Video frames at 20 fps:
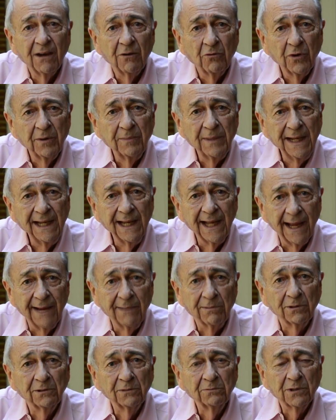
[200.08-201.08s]
would be
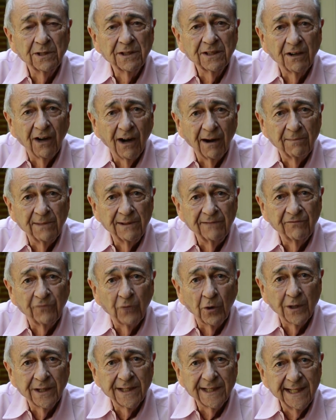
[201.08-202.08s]
labeled with
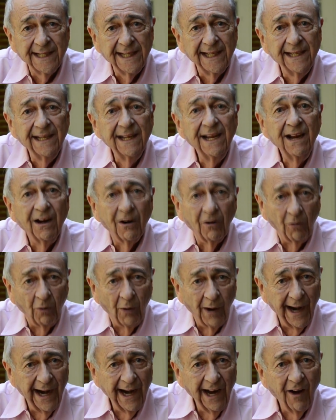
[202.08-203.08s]
carbon-14,
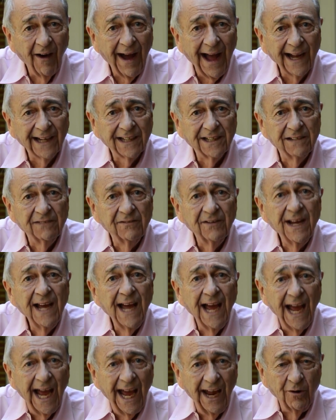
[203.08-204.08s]
radioactive,
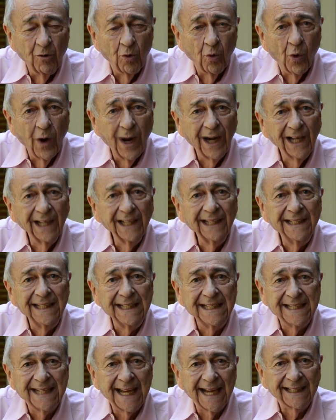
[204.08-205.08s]
and readily
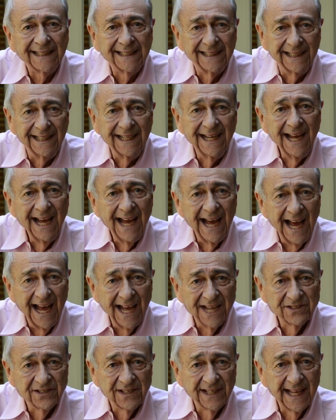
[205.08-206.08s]
detected
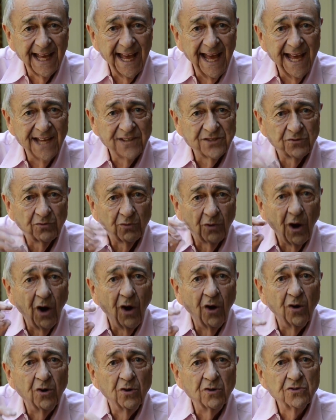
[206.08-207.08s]
as the gas
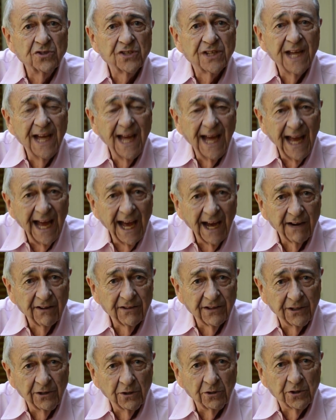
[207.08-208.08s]
rose out
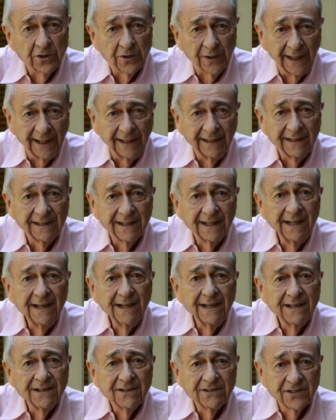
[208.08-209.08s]
of the nutrient.
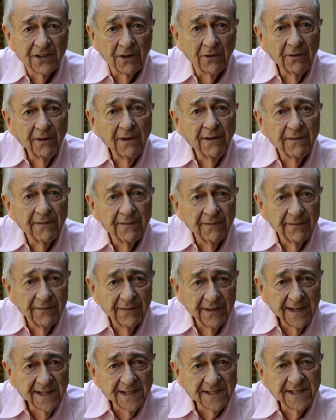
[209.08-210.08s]
So
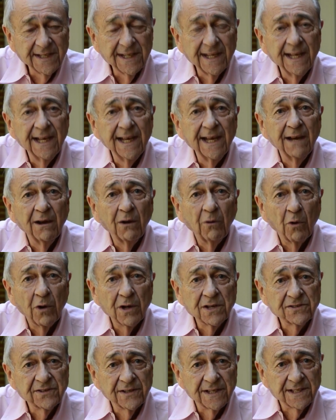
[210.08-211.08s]
this
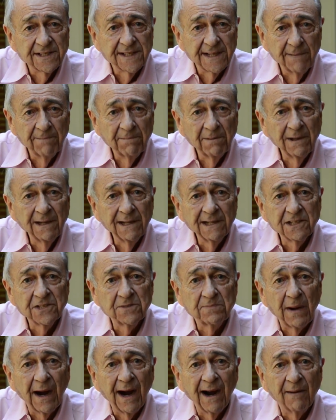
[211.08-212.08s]
was the simple
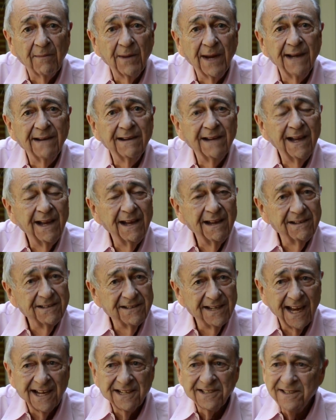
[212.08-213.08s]
experiment,
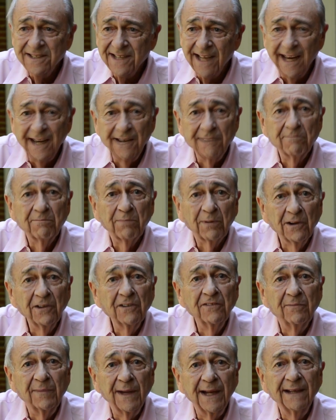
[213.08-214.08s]
just an
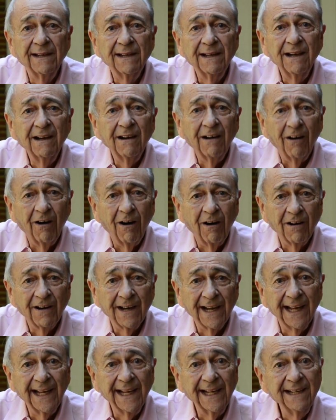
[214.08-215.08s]
improvement
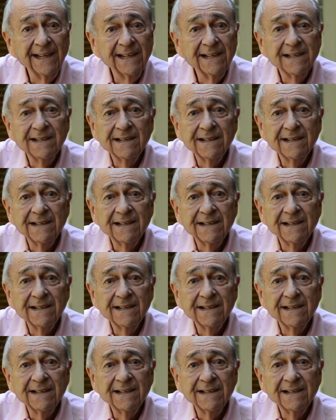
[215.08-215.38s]
on a